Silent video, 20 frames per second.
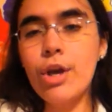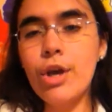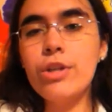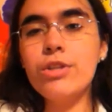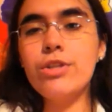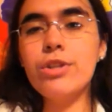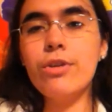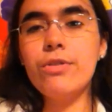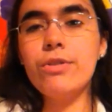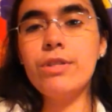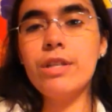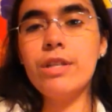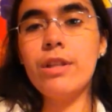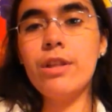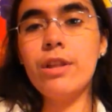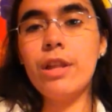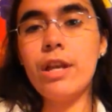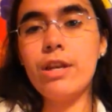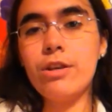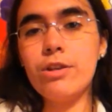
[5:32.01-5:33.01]
so see the
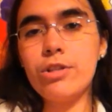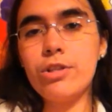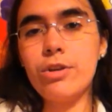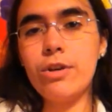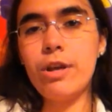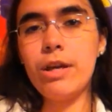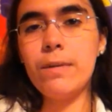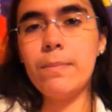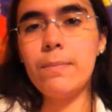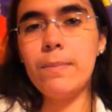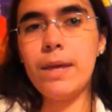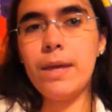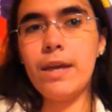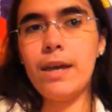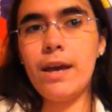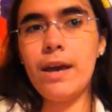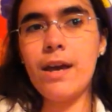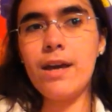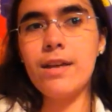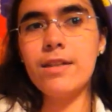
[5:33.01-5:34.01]
later showing
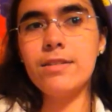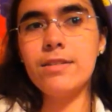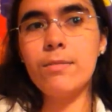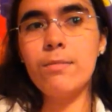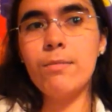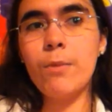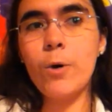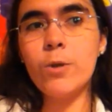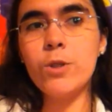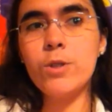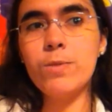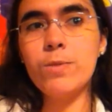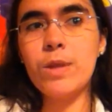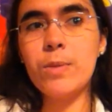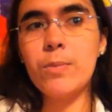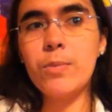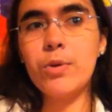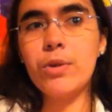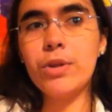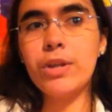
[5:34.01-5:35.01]
because most
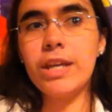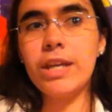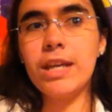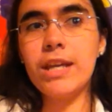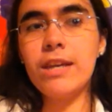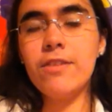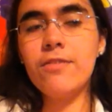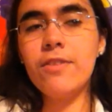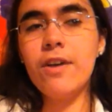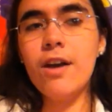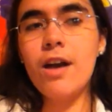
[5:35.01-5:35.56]
people leave.